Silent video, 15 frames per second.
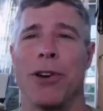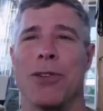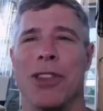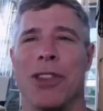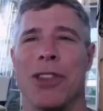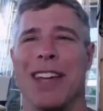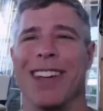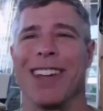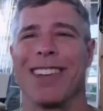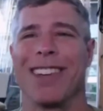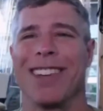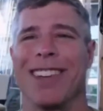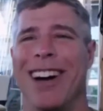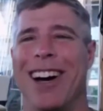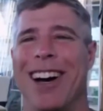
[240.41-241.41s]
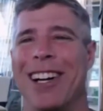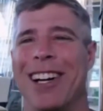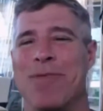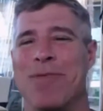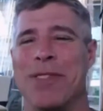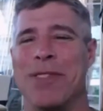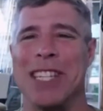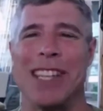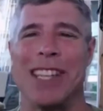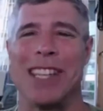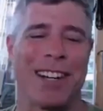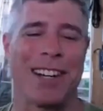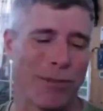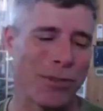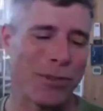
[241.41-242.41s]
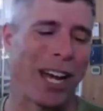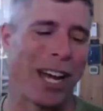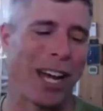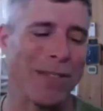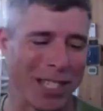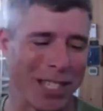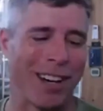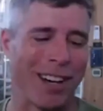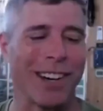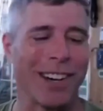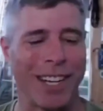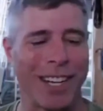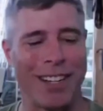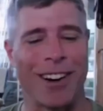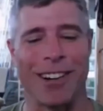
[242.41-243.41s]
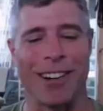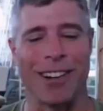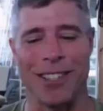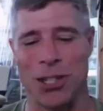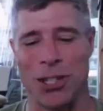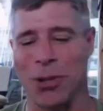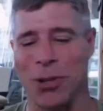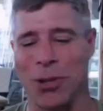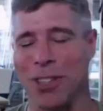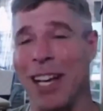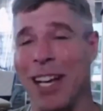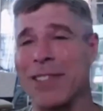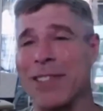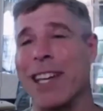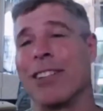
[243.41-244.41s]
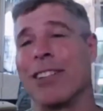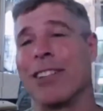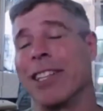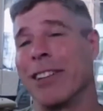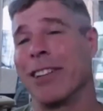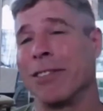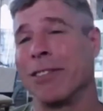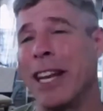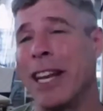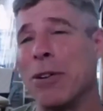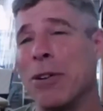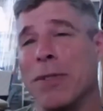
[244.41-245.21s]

thing. Um, we've seen that a few times in our in our short life cycle here already.